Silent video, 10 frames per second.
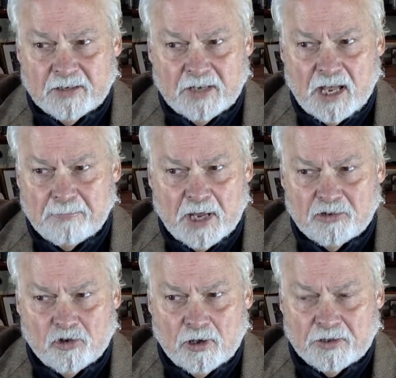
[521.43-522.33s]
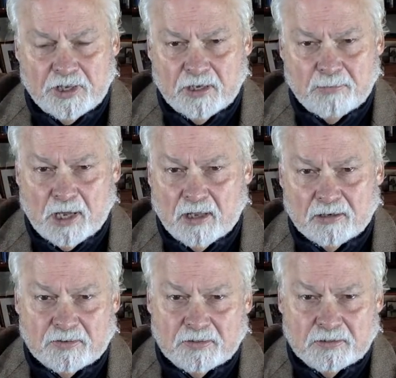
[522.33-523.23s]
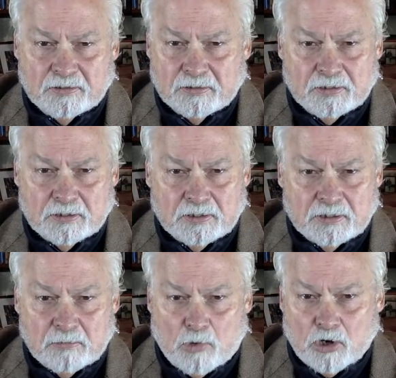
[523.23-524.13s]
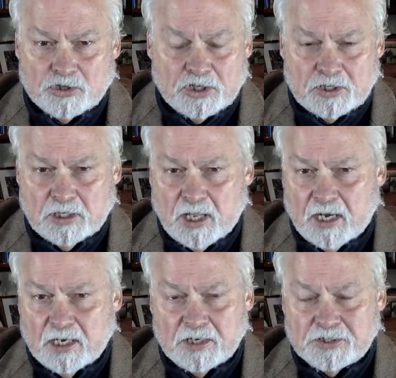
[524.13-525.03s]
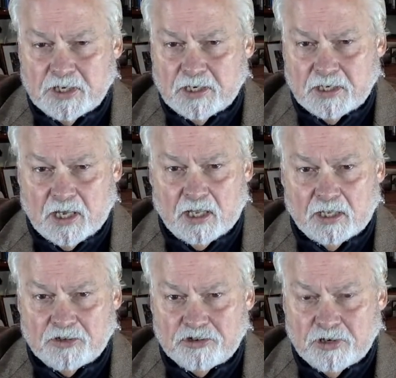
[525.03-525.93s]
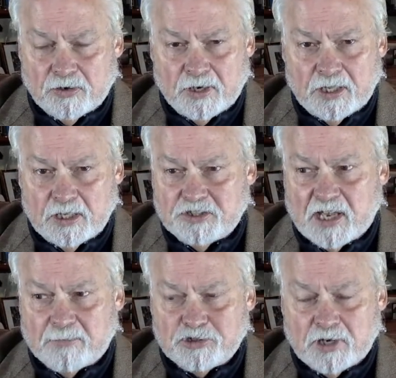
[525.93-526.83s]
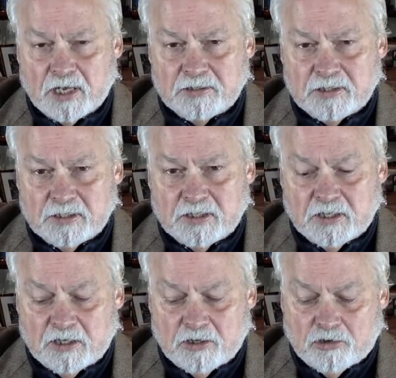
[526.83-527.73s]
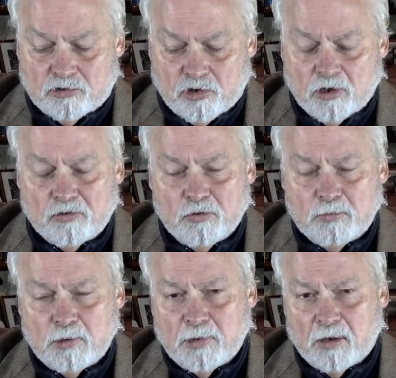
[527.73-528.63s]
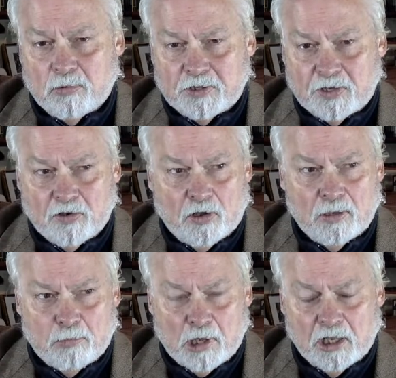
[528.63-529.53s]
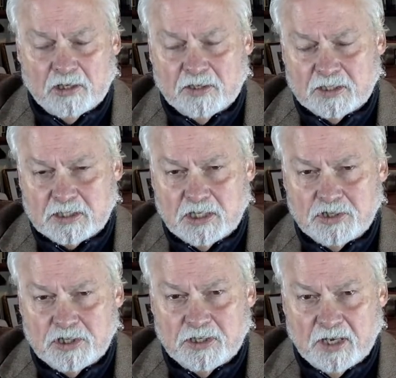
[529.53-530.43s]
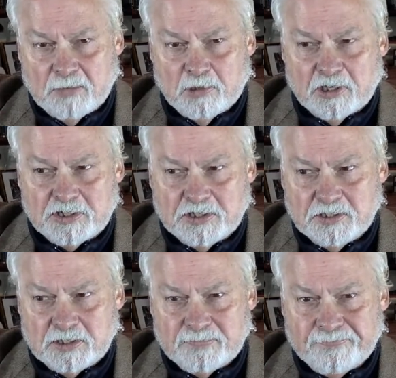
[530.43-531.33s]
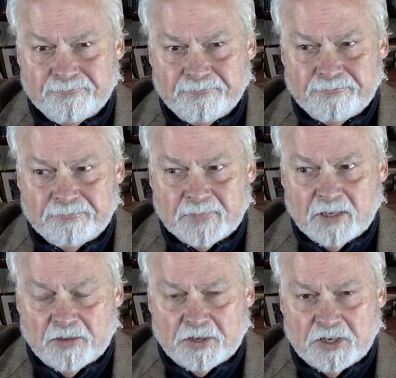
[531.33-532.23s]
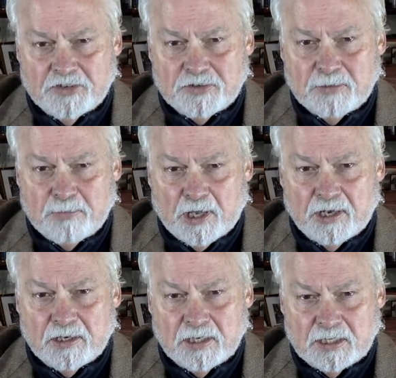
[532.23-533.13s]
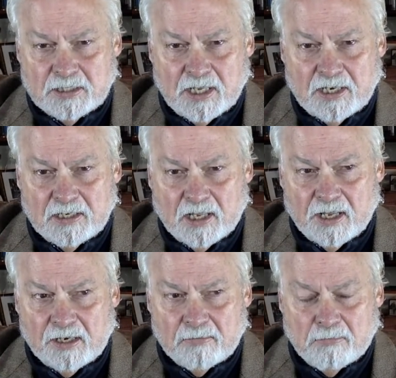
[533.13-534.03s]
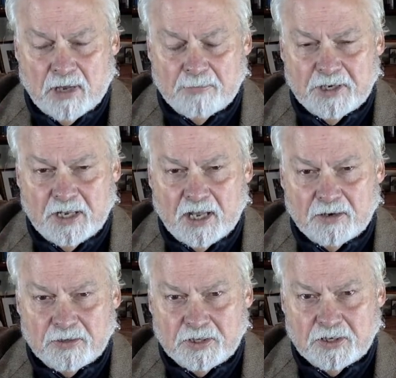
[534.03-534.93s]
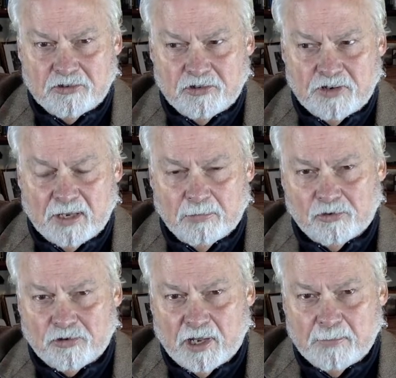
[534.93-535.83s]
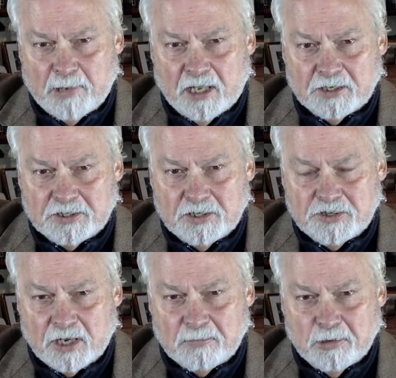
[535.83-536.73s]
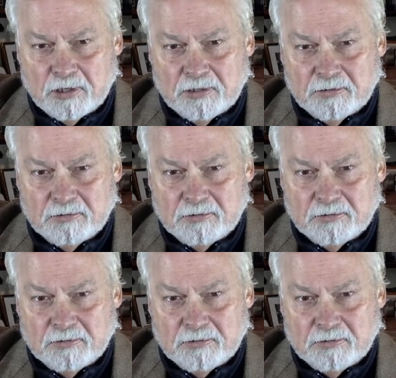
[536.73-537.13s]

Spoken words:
Not by talking about Marxist, Leninist ideology or any of these abstracts. You talk to them about what they call in politics kitchen table issues. The kids are in bed, it's late at night, mom and dad are at the kitchen table trying to balance the checkbook.